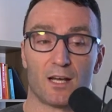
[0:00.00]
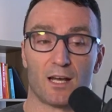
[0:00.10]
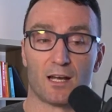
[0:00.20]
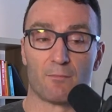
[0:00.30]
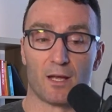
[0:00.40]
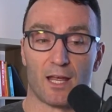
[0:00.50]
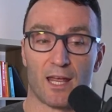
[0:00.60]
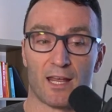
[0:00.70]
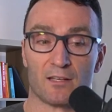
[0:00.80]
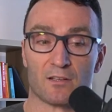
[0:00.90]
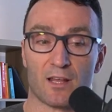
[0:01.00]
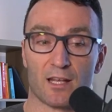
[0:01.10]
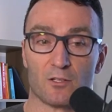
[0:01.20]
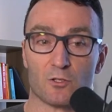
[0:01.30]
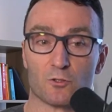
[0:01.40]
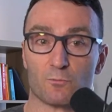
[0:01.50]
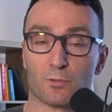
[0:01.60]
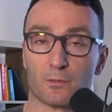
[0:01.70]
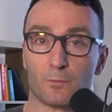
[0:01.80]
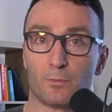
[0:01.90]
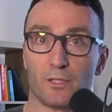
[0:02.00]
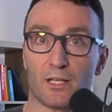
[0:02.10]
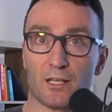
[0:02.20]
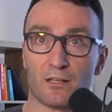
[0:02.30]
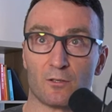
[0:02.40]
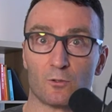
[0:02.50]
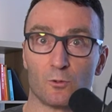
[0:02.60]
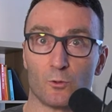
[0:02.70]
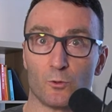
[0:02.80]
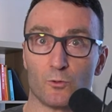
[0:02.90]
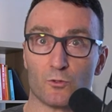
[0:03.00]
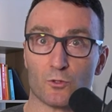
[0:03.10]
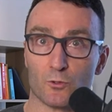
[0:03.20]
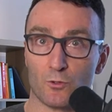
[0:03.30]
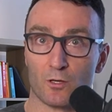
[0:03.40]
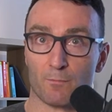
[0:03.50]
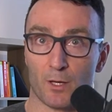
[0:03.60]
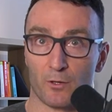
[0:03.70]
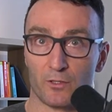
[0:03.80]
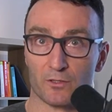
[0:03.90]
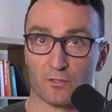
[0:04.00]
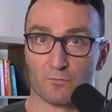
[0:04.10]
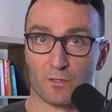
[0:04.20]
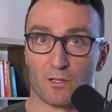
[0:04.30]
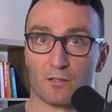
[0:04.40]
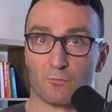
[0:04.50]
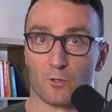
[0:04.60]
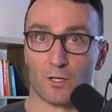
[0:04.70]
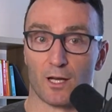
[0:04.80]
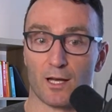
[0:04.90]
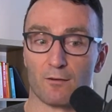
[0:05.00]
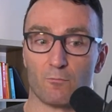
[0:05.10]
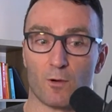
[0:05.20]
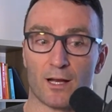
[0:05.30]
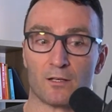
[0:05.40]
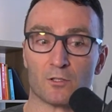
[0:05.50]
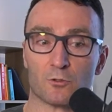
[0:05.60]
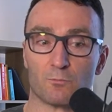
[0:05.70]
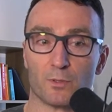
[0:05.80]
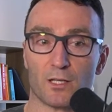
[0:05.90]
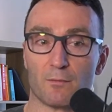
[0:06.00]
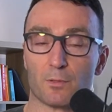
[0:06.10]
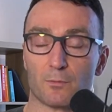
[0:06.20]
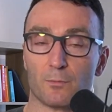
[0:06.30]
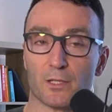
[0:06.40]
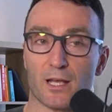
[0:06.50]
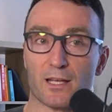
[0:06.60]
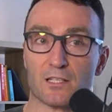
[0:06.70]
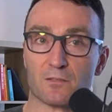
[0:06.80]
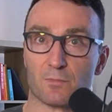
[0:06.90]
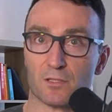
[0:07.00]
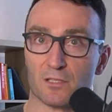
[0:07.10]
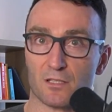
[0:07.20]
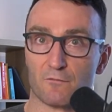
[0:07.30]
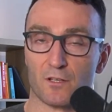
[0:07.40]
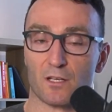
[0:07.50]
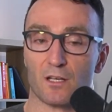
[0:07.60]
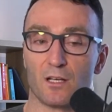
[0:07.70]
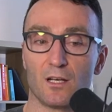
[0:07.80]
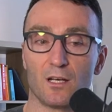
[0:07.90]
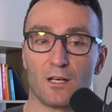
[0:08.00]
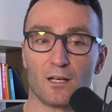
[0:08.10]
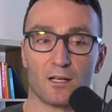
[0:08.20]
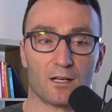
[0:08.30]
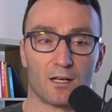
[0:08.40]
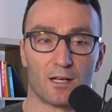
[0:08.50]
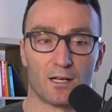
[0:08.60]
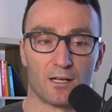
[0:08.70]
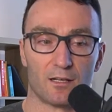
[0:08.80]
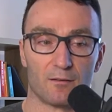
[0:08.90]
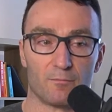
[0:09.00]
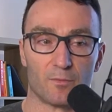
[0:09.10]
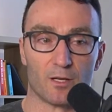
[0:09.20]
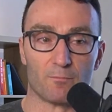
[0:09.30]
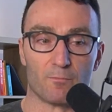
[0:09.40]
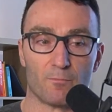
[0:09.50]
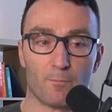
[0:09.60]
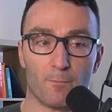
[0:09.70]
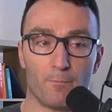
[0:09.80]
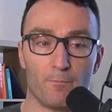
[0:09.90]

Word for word: Um, and that you should probably include two components within the workout. One should be probably a specific, uh, you know,